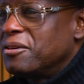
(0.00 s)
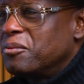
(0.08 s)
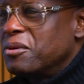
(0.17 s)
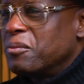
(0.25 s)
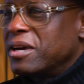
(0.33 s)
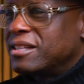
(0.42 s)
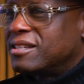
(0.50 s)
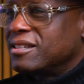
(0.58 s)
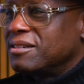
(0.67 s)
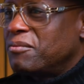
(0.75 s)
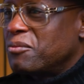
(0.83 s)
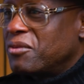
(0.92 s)
we went
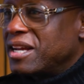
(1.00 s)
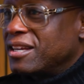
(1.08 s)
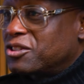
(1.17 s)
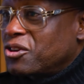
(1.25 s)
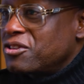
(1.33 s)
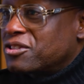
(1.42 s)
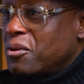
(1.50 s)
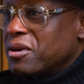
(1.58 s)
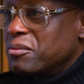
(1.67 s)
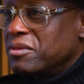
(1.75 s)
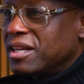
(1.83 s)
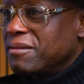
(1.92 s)
to where the church going
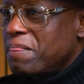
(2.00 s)
to be.